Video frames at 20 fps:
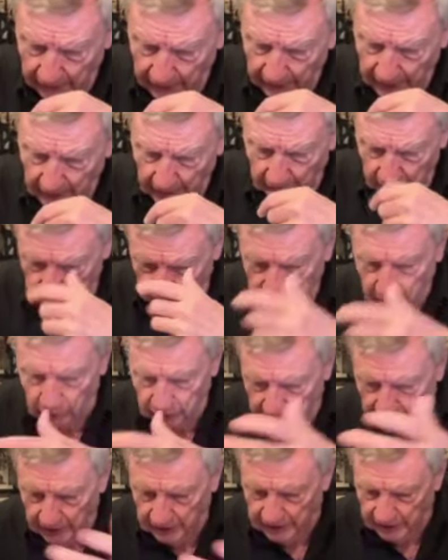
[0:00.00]

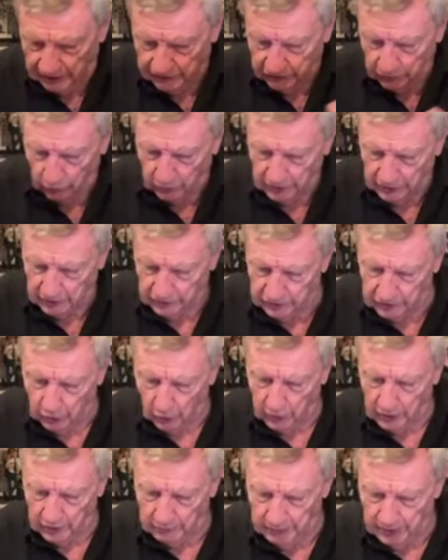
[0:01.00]
saw that the
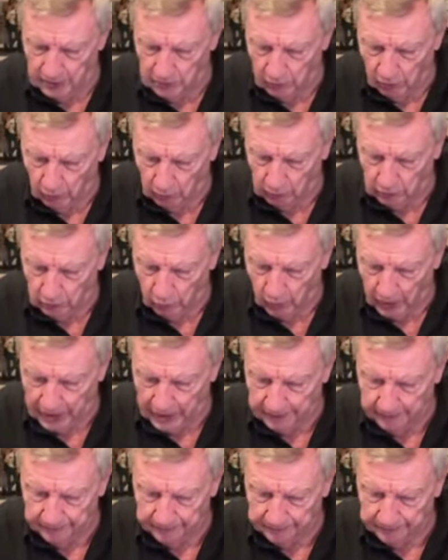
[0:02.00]
stone had been rolled
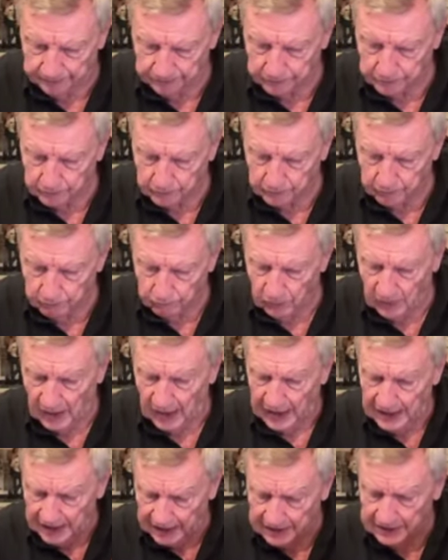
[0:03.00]
away,
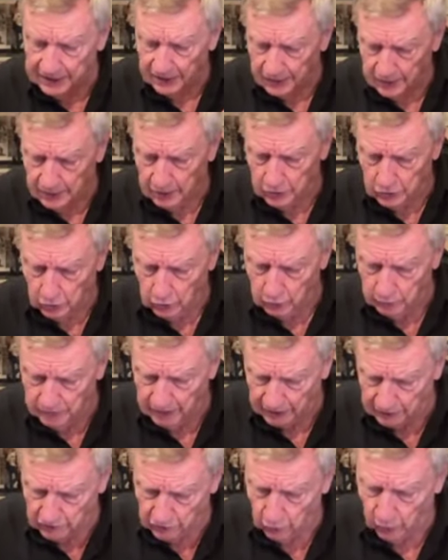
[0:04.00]
and entering the
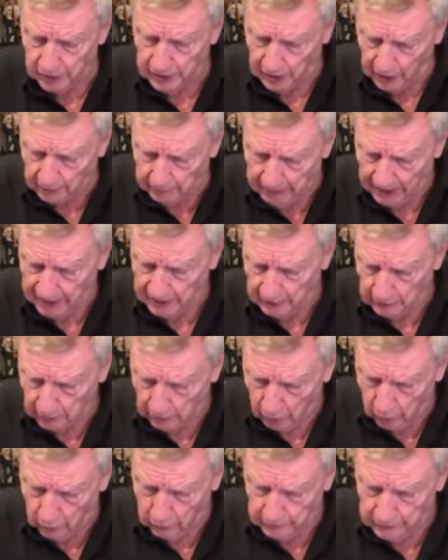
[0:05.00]
tomb, they saw a young man
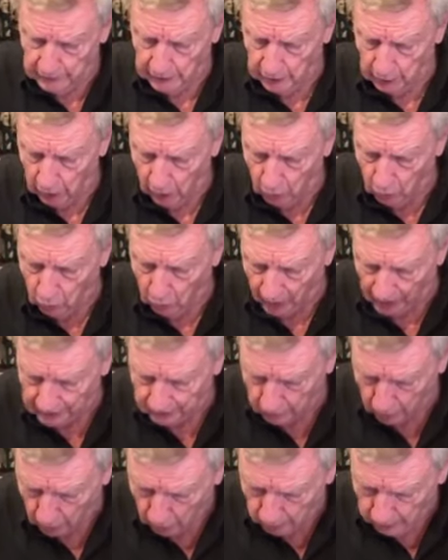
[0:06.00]
clothed in a long
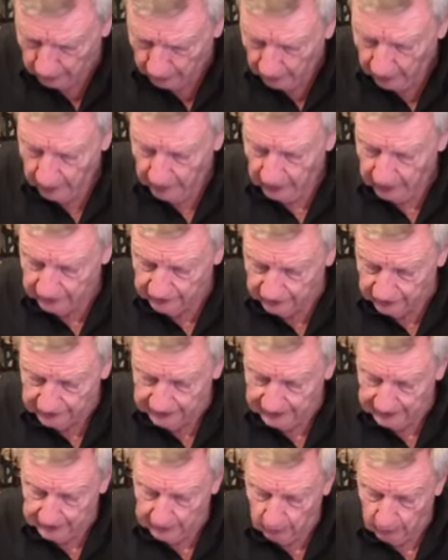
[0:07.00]
white robe
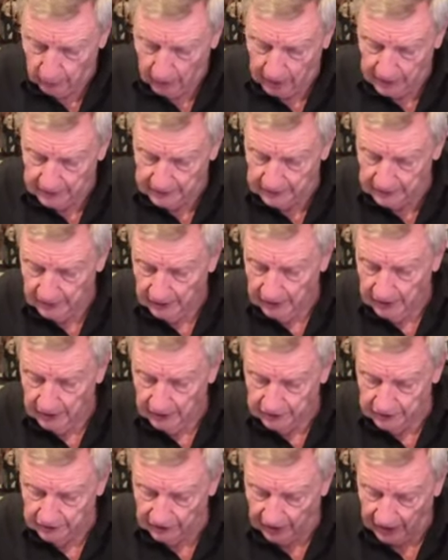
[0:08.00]
sitting at the right
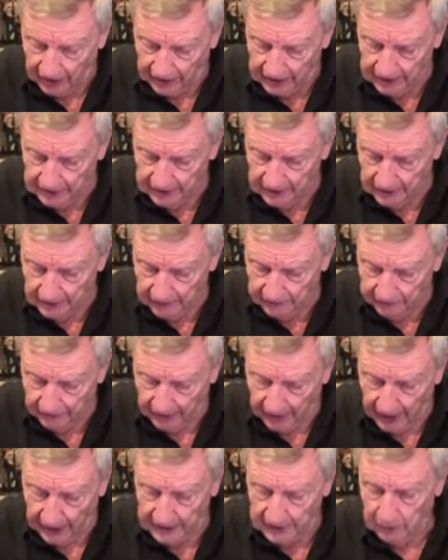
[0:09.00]
side,
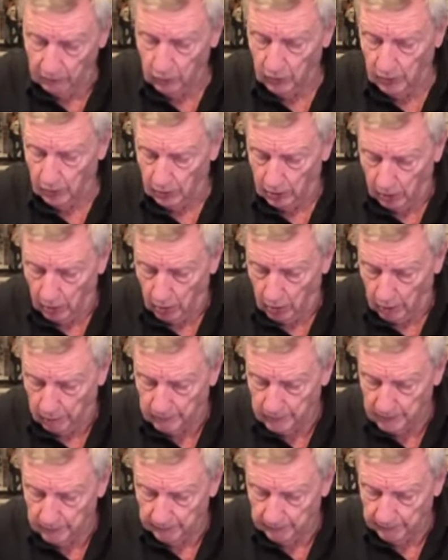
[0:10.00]
and they were
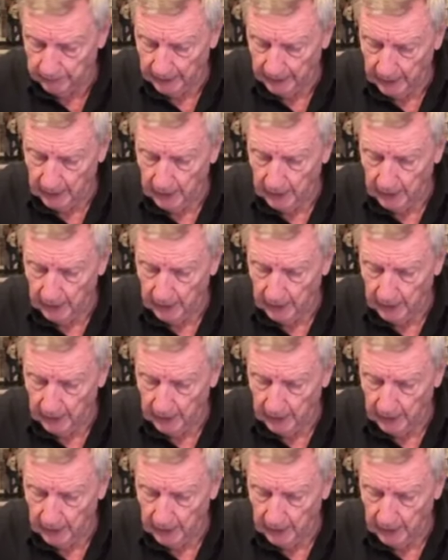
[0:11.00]
alarmed.